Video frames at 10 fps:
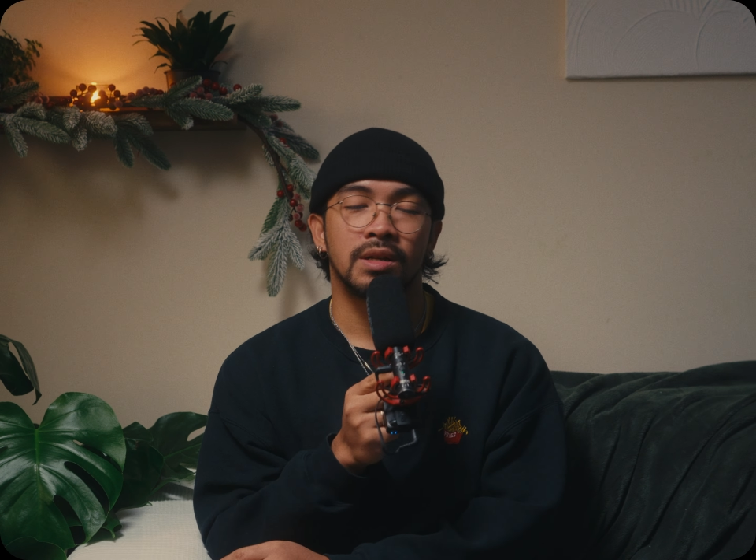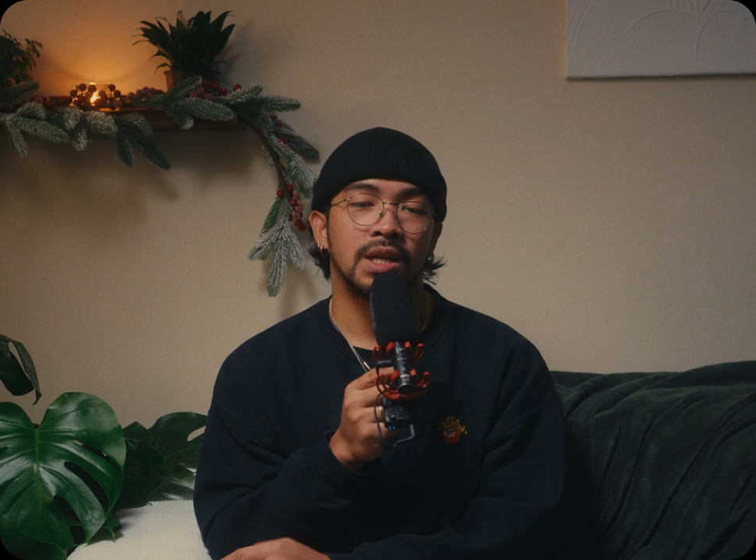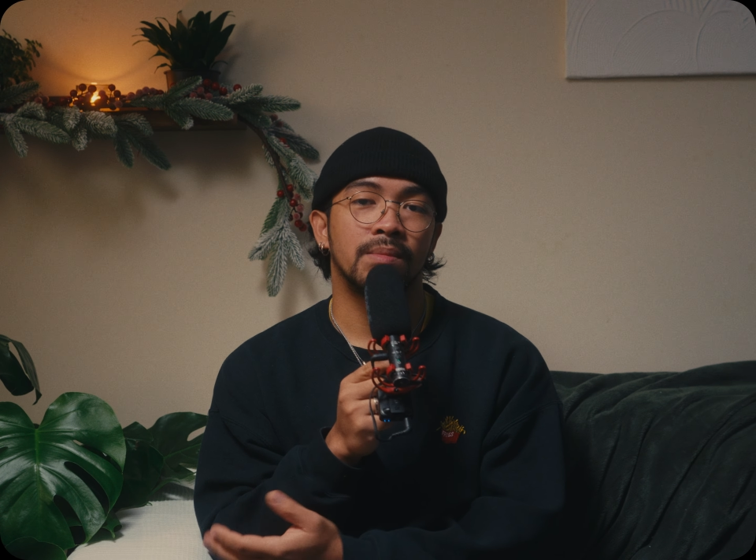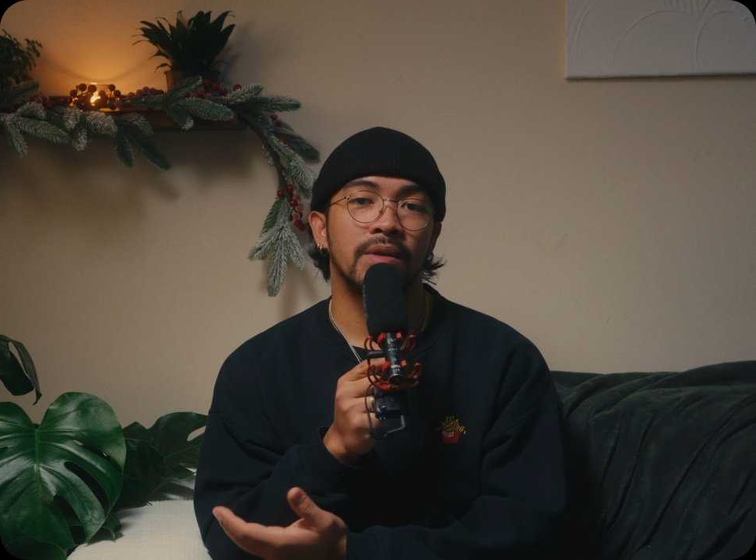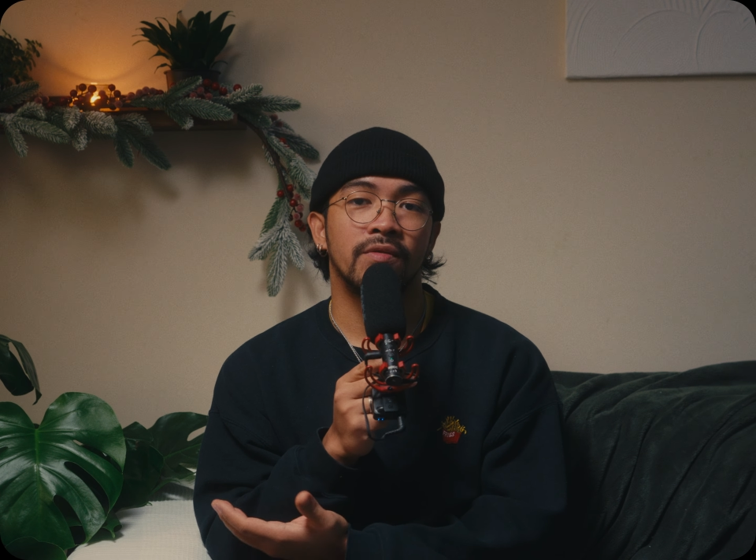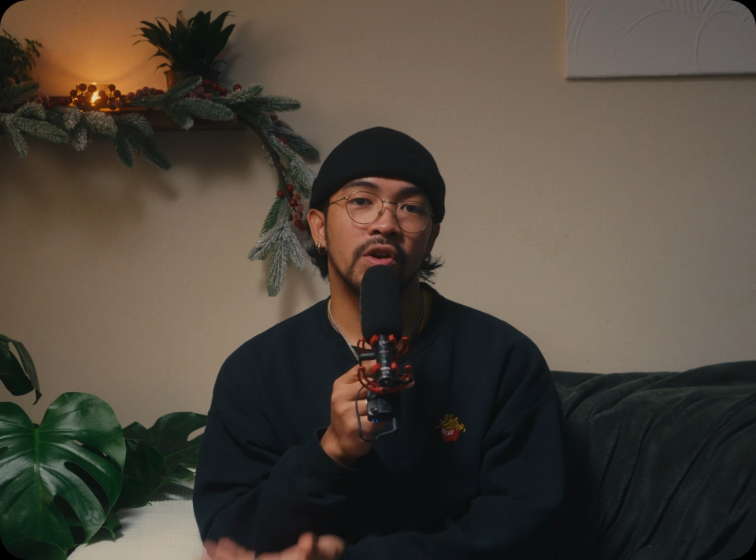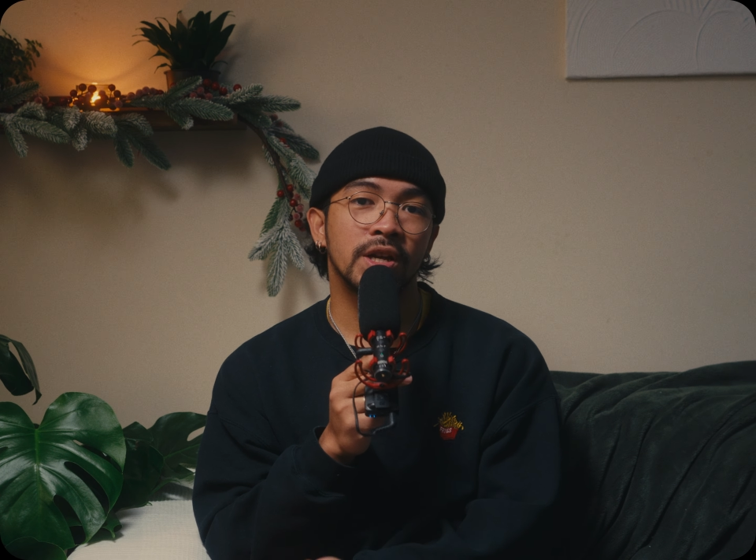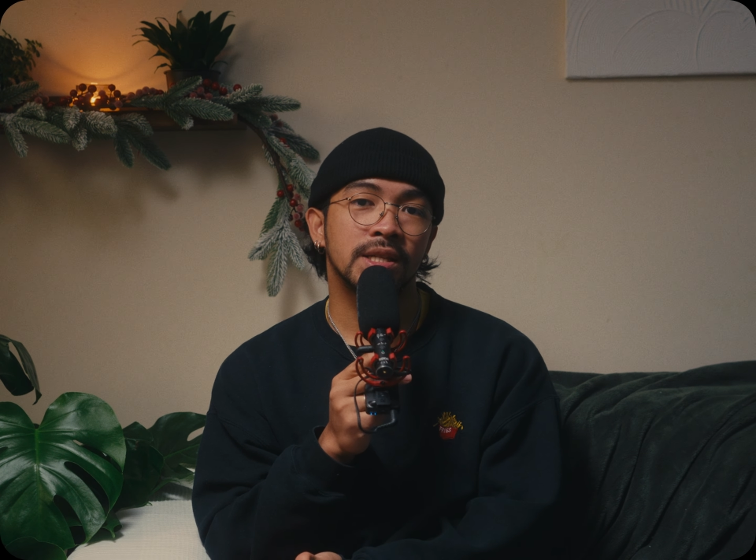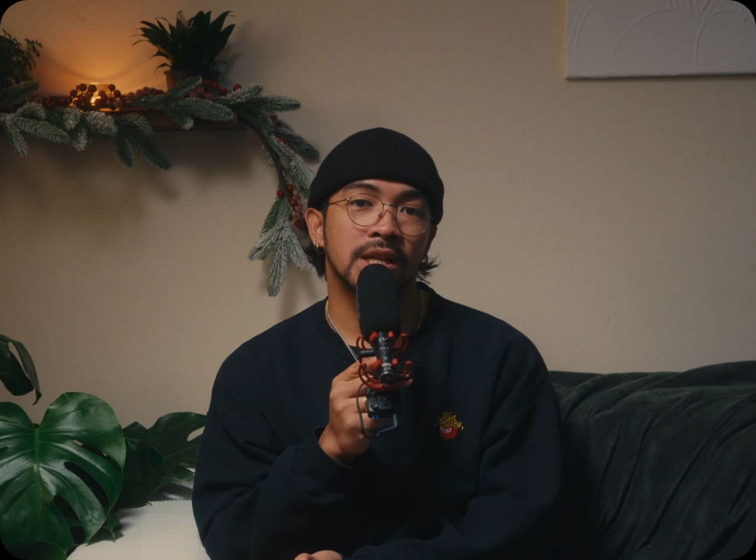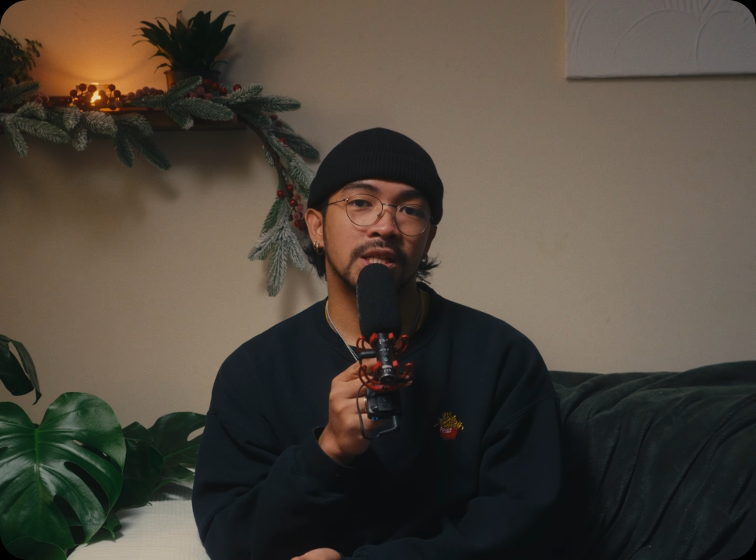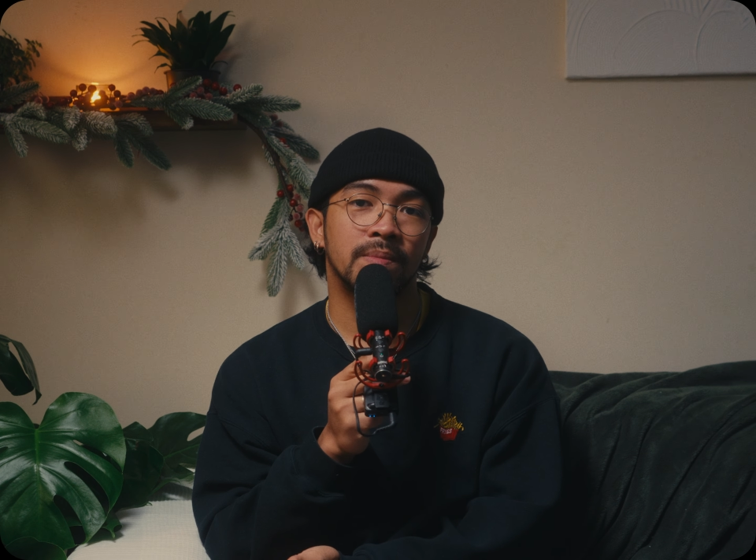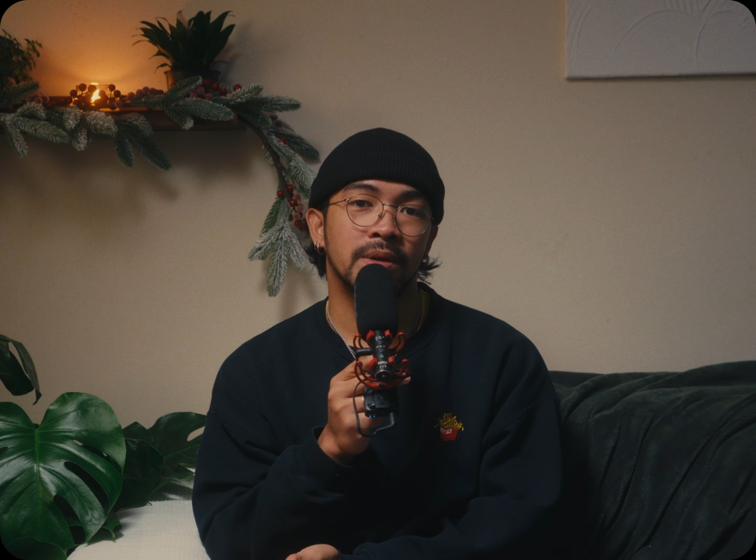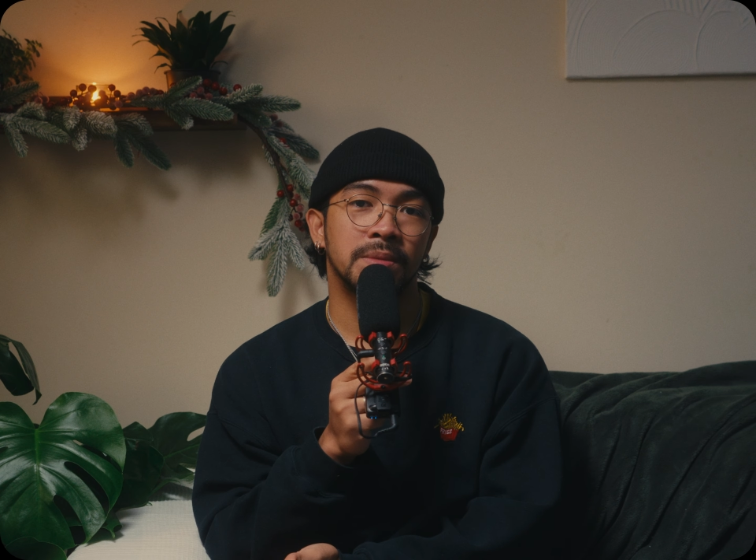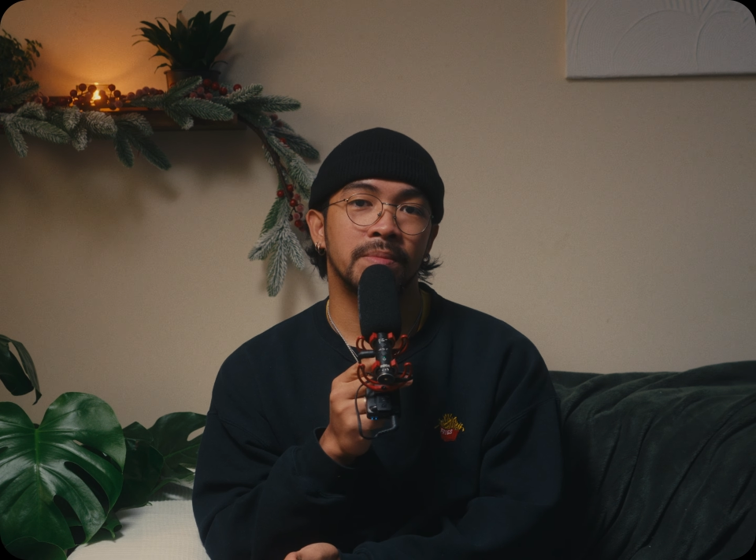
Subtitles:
Now my vlogging setup is